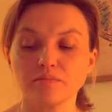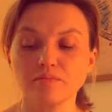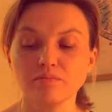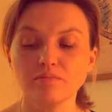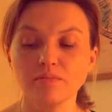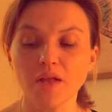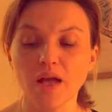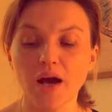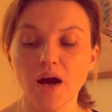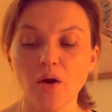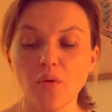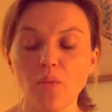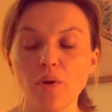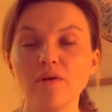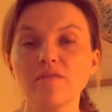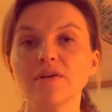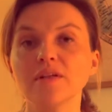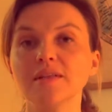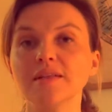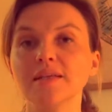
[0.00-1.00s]

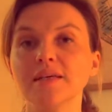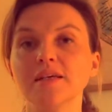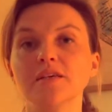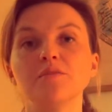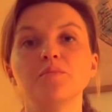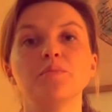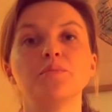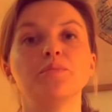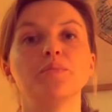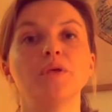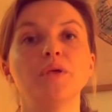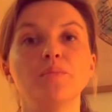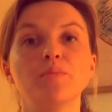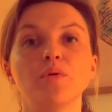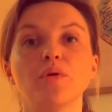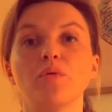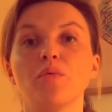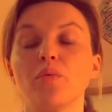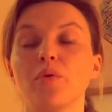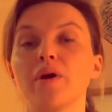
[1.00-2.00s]
However, these
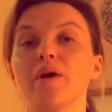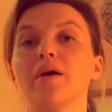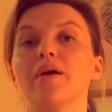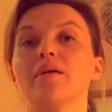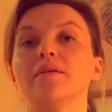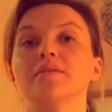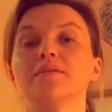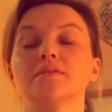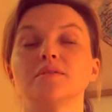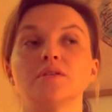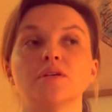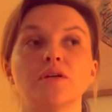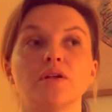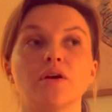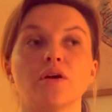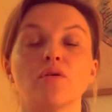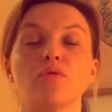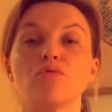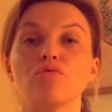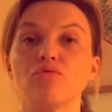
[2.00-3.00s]
people weren't,
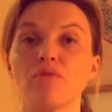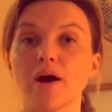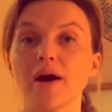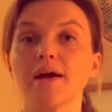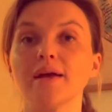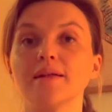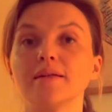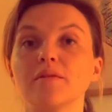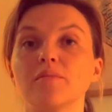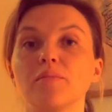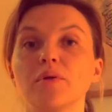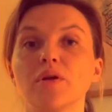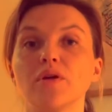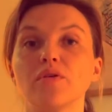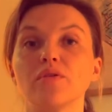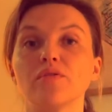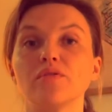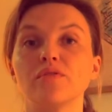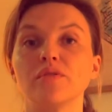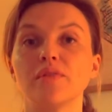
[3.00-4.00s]
right,
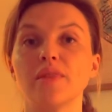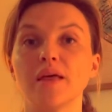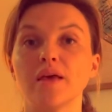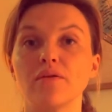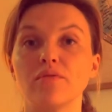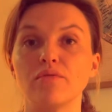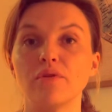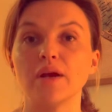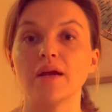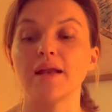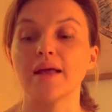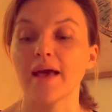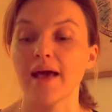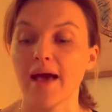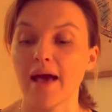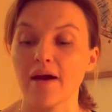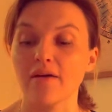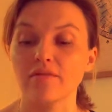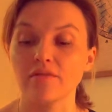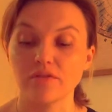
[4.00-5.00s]
because they really
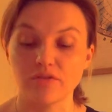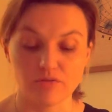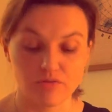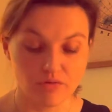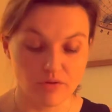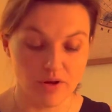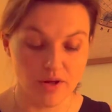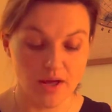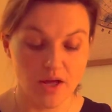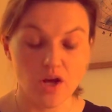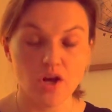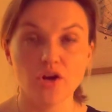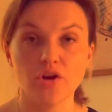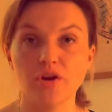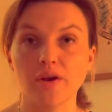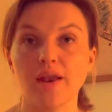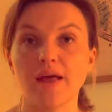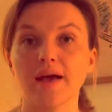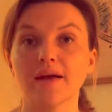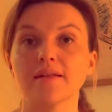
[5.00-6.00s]
haven't
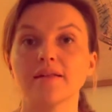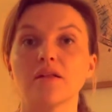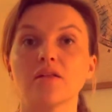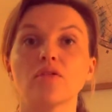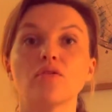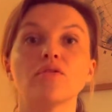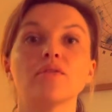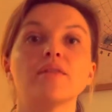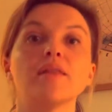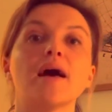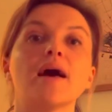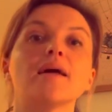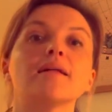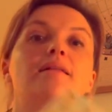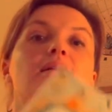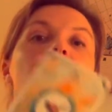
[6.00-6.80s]
connected on that